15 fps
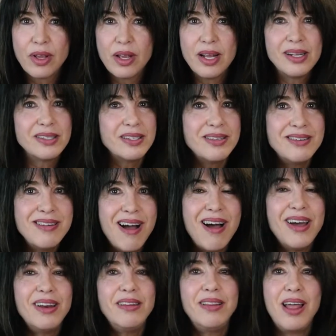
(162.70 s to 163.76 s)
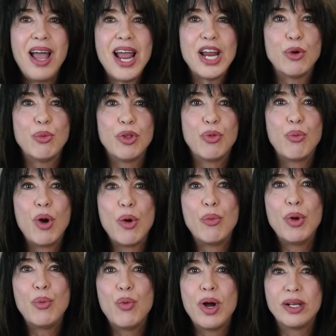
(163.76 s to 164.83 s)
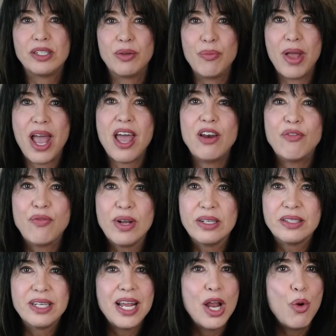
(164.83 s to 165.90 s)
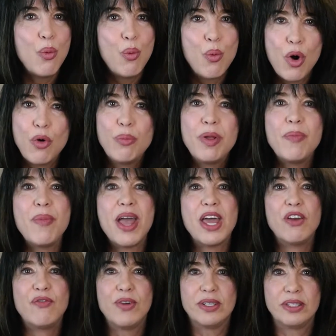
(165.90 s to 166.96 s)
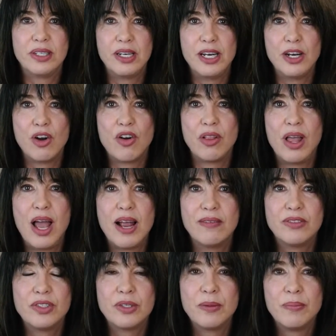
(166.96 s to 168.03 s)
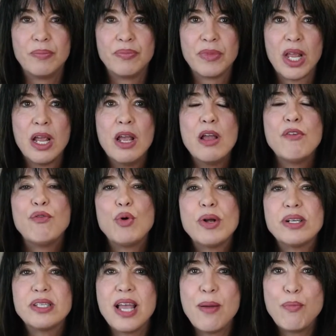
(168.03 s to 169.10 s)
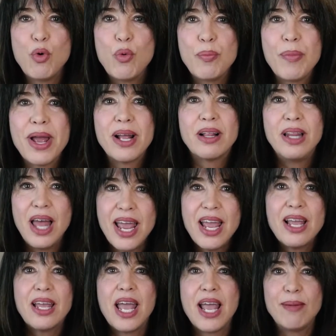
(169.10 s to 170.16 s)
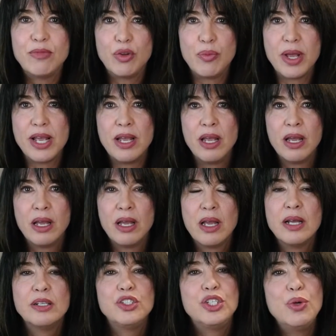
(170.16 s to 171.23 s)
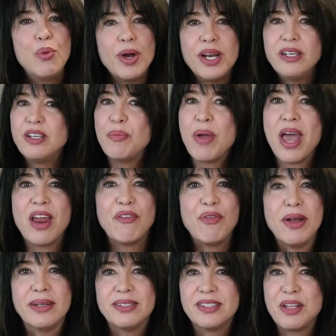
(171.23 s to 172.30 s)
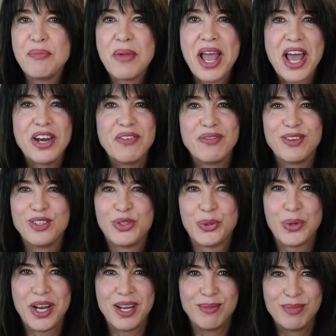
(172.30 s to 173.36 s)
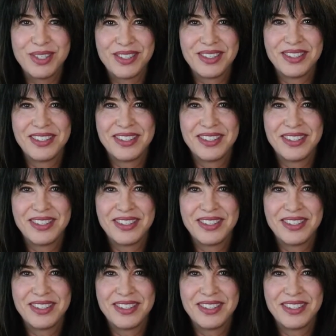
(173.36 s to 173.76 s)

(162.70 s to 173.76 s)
is not aligned with what we want to manifest, it won't be manifested in our lives. For example, when my client came to me, she wanted to manifest the man of her dreams.